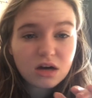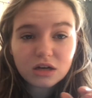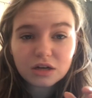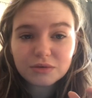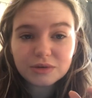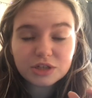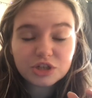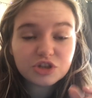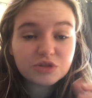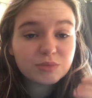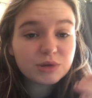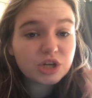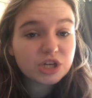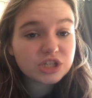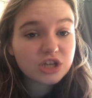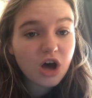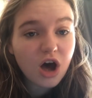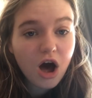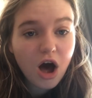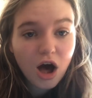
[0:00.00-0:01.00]
go into because
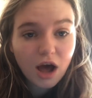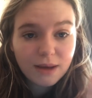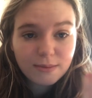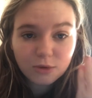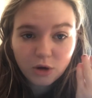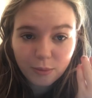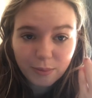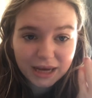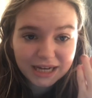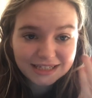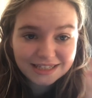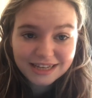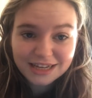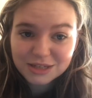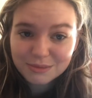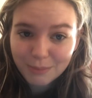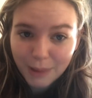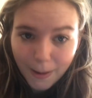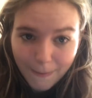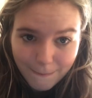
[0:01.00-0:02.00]
I'm not a
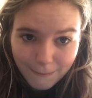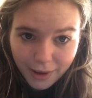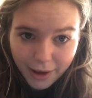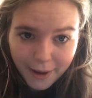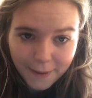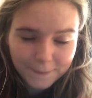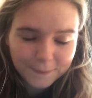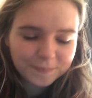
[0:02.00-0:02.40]
backstage member.